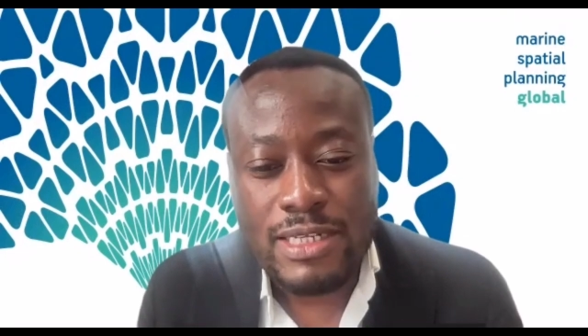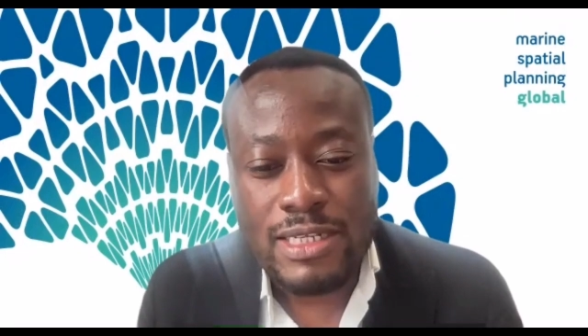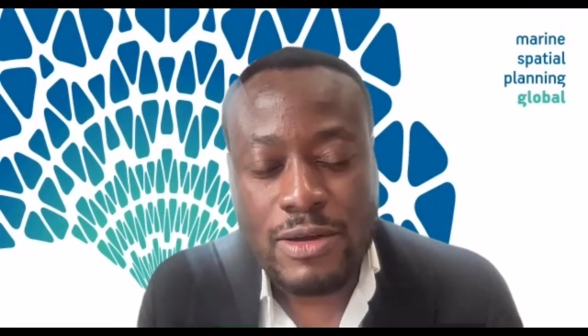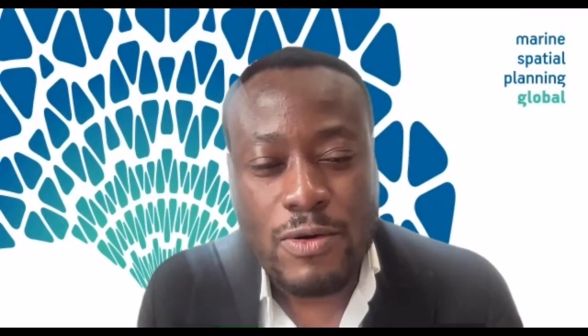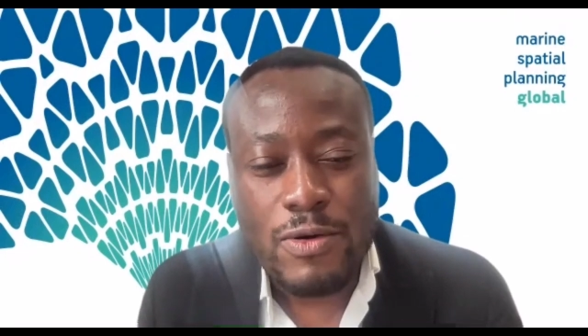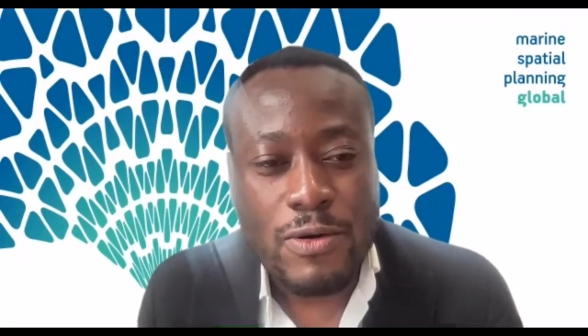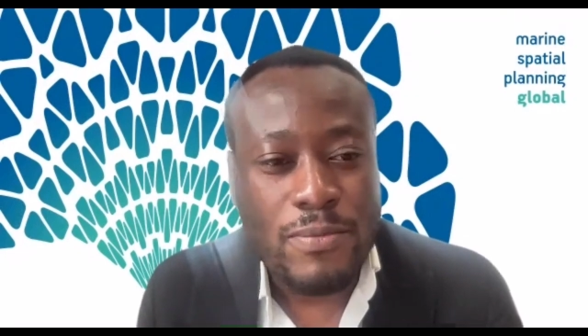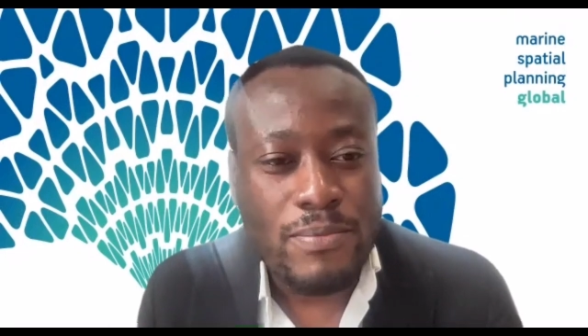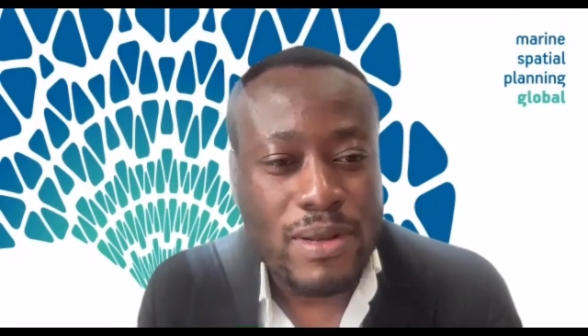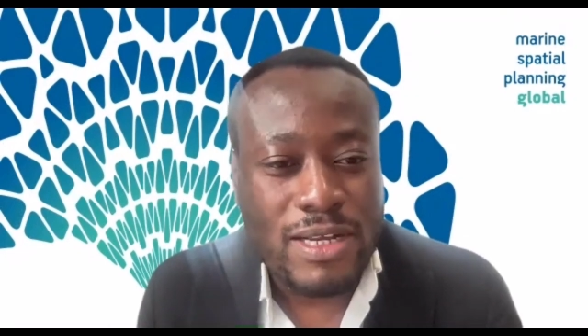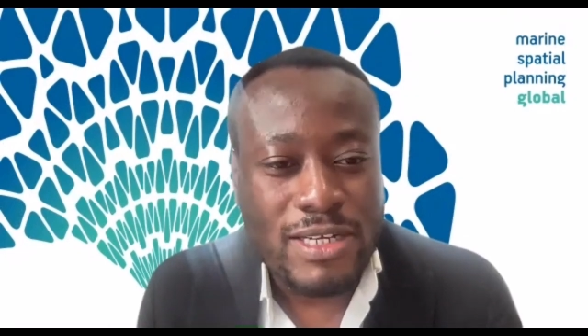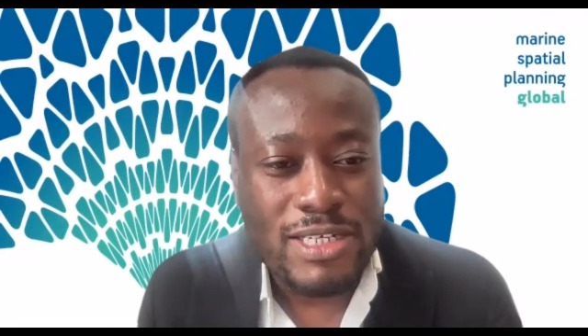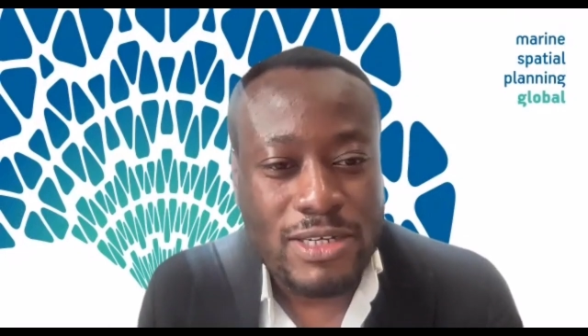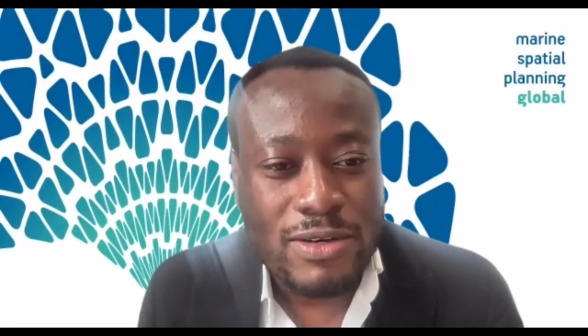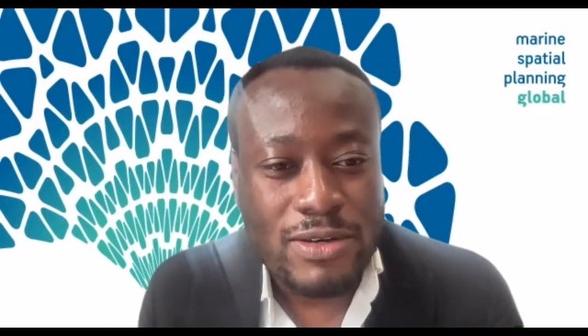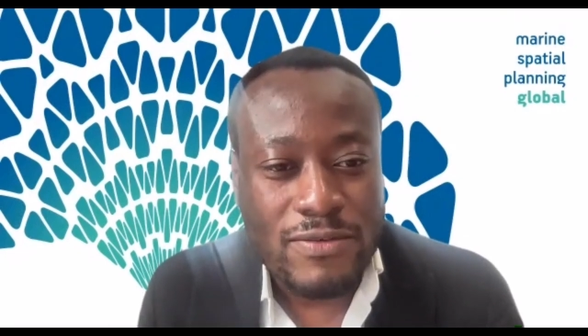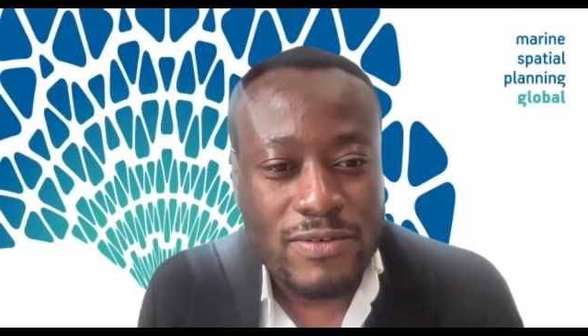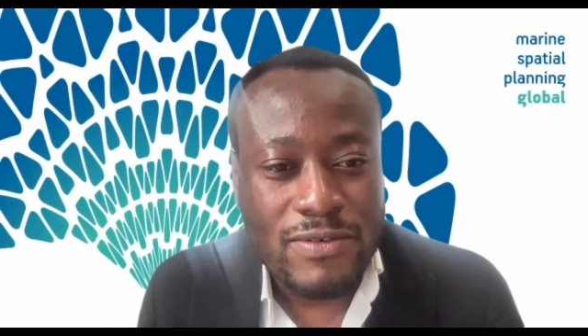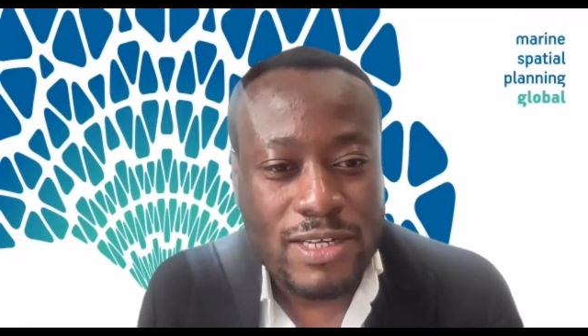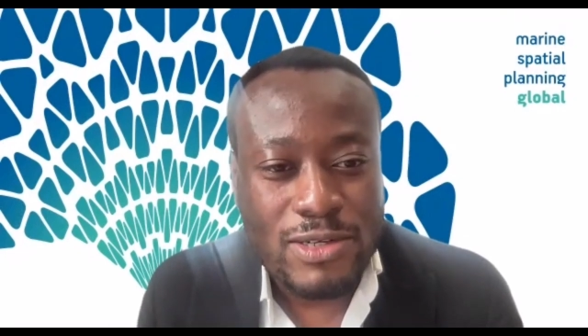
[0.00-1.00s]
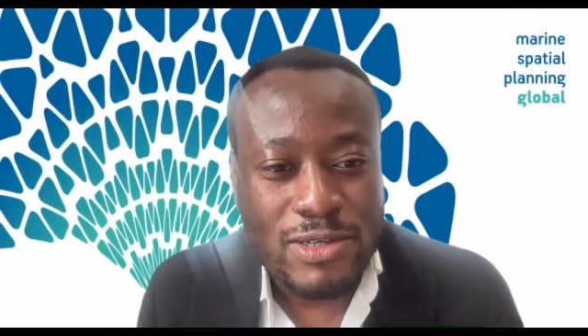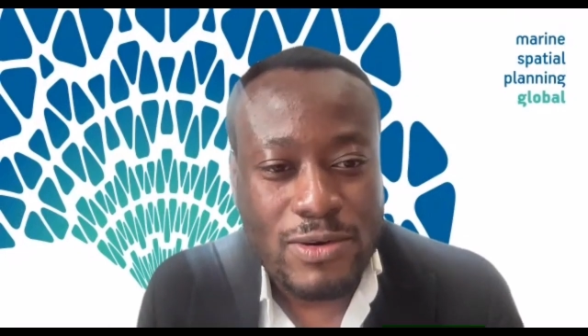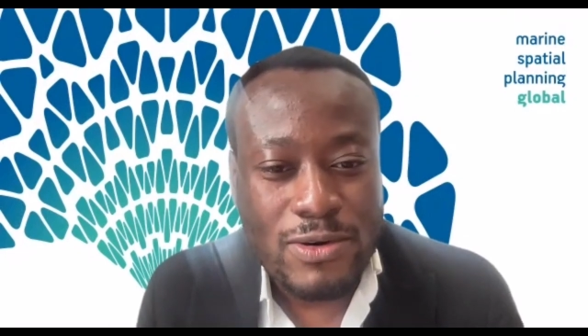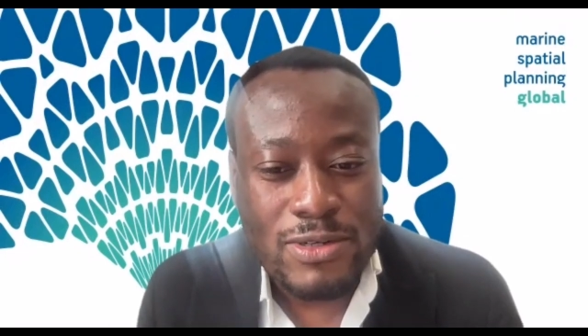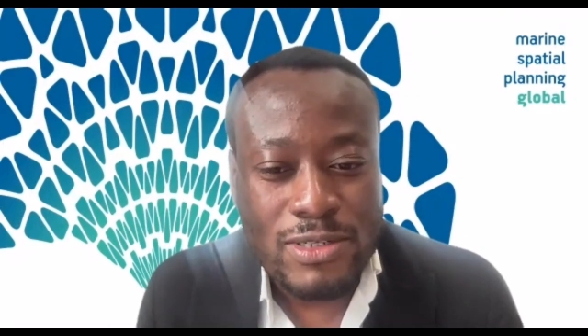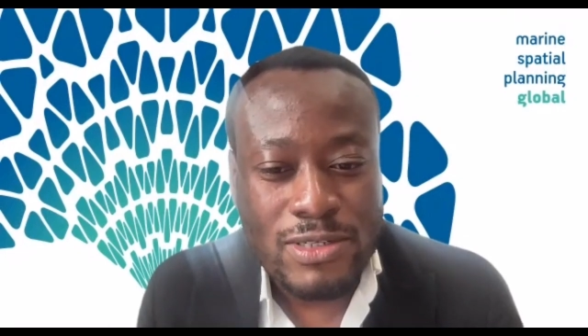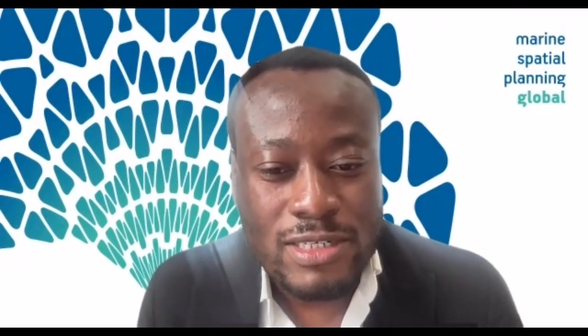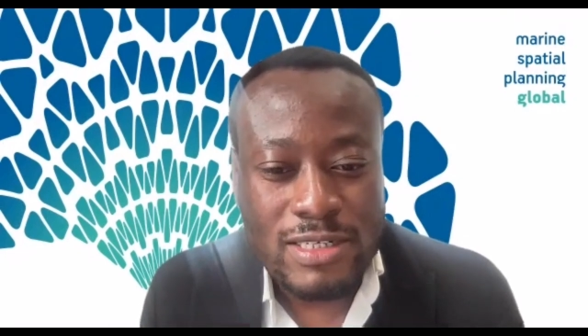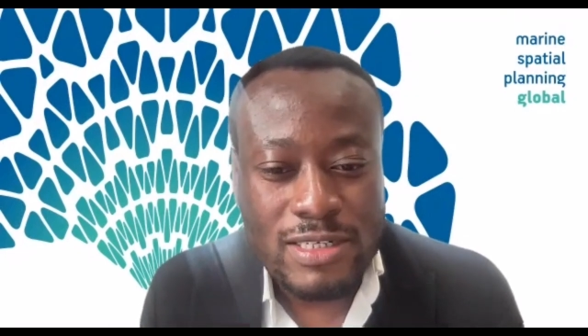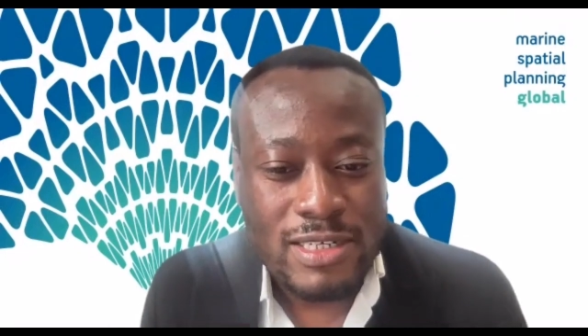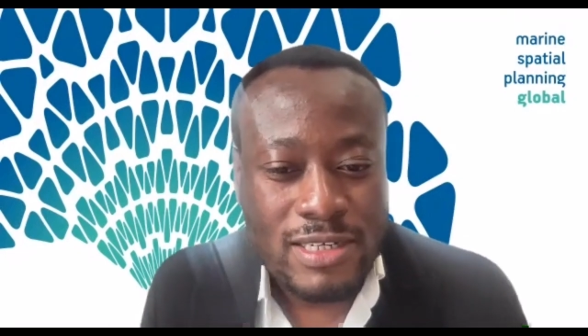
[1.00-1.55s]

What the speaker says: and completion of this course.